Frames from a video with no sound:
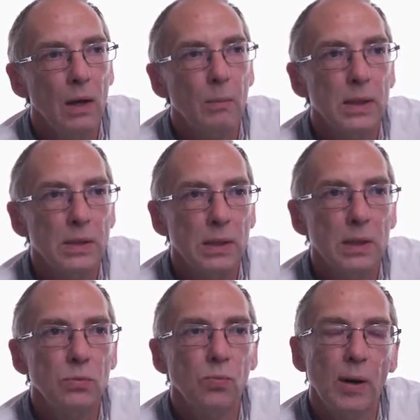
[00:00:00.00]
But it's
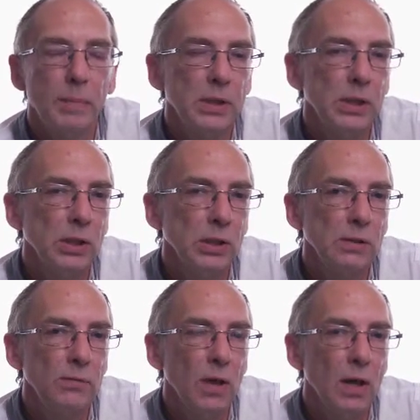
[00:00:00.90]
these repetitions
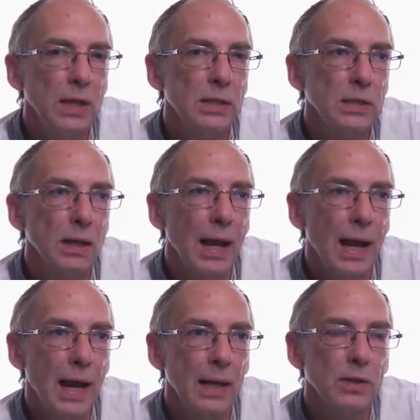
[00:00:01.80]
of lines that
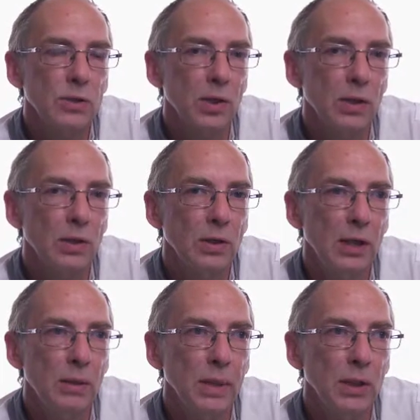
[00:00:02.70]
add a strength to the
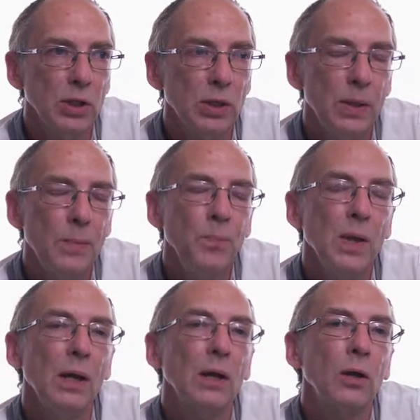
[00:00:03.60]
image,
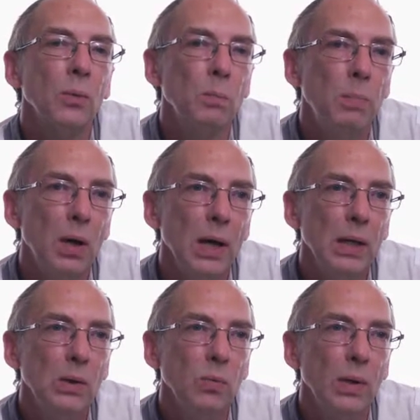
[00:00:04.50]

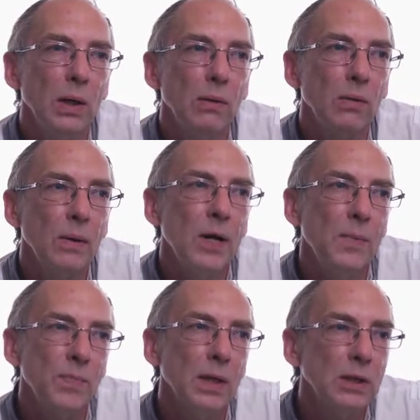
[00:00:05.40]
combined with
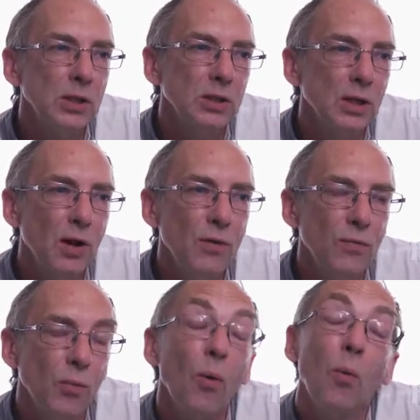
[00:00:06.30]
there's just an
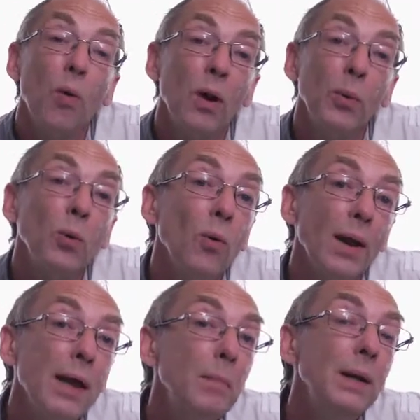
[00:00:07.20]
overall, what we call
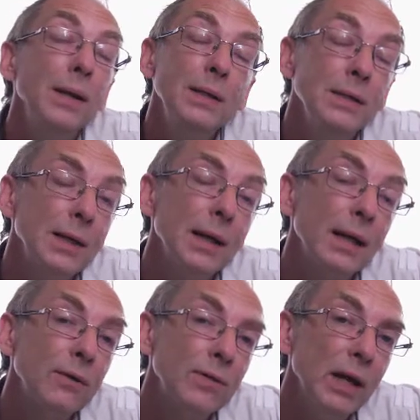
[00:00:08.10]
a pleasing
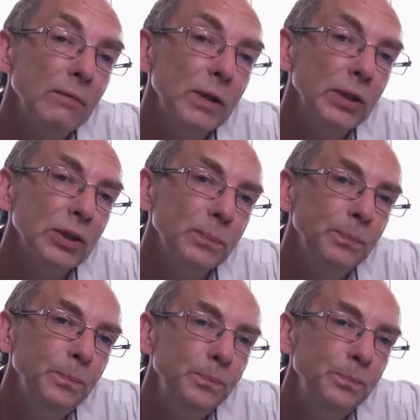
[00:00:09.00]
lack of definition.